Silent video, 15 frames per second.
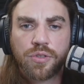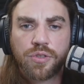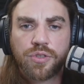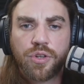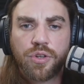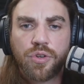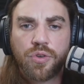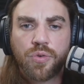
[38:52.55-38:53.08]

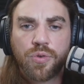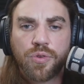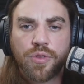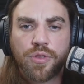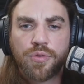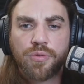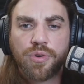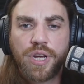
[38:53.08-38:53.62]
Two,
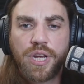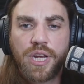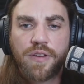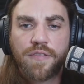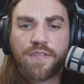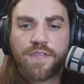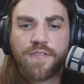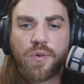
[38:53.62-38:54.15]

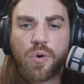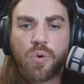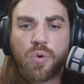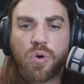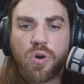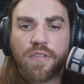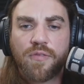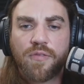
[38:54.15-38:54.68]
three,
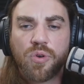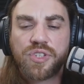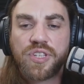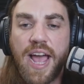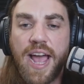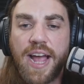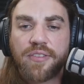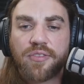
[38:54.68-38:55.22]
four
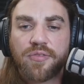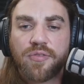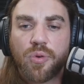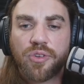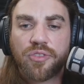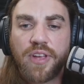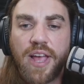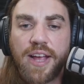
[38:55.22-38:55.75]
sacks.
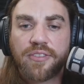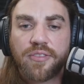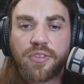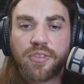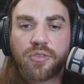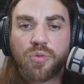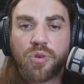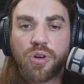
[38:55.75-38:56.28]
Four sacks in
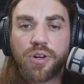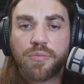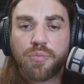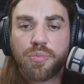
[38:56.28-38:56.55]
this one.